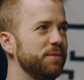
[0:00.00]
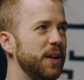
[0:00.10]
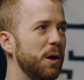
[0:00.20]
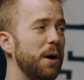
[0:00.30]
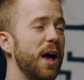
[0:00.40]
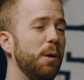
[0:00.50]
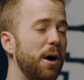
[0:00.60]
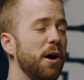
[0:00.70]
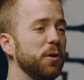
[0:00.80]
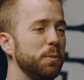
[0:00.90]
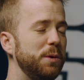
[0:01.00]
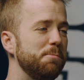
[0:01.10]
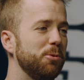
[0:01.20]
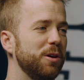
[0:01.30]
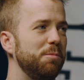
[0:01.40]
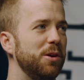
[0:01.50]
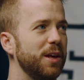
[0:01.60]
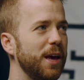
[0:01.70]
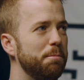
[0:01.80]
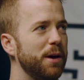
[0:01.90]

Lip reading: and help other people communicate